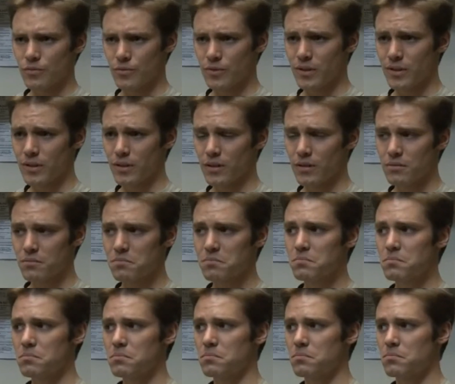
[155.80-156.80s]
Really?
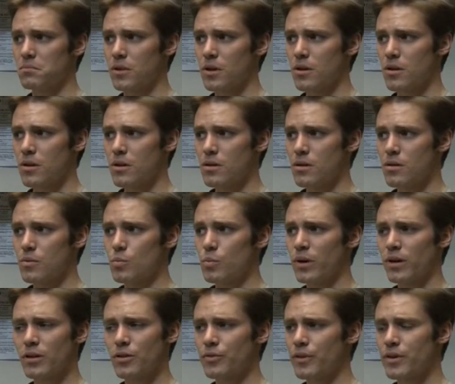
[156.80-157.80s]
Hmm.
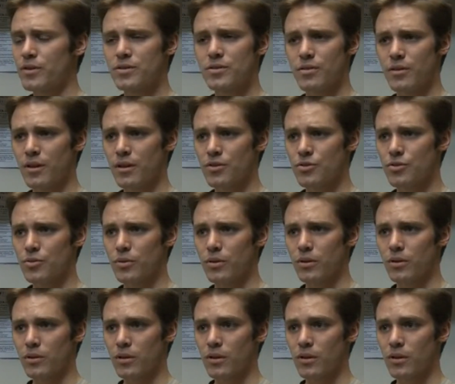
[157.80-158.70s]
What careers do they enjoy,